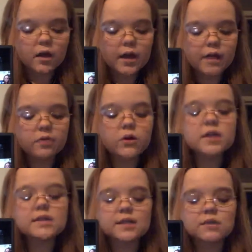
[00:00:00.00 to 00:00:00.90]
In
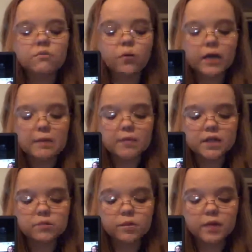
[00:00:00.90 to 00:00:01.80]
36 to 48
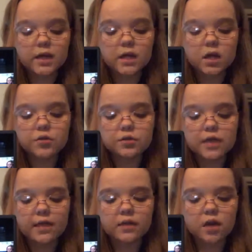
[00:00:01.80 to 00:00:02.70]
months, we begin to
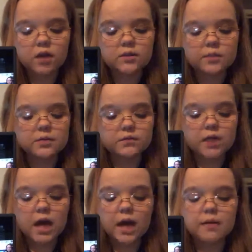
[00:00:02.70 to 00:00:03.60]
understand the concepts of
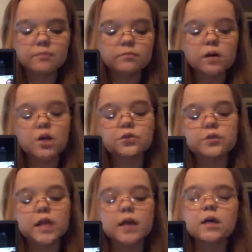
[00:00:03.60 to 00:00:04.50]
time,
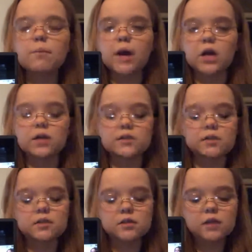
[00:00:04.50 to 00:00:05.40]
understand
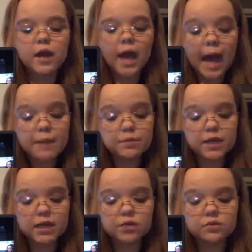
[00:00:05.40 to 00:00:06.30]
comparisons, and
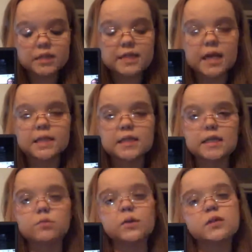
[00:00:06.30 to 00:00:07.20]
begin using
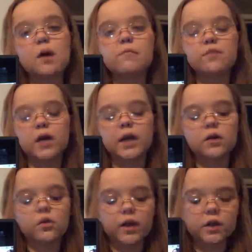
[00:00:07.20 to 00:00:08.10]
sentences with some
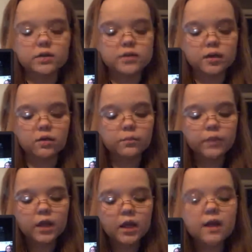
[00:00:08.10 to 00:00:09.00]
phonetical errors still.
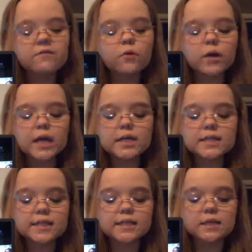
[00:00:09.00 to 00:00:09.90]
In 48 to
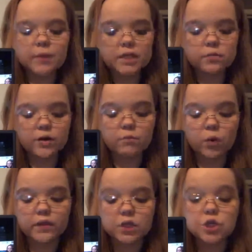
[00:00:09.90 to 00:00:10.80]
60 months, we have
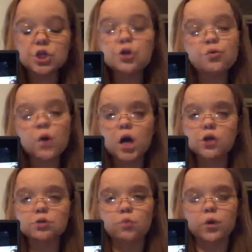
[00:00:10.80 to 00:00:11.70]
more than
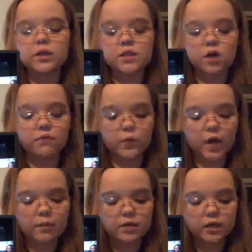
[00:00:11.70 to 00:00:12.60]
200 words in our
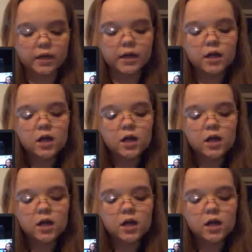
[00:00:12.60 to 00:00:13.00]
vocabulary,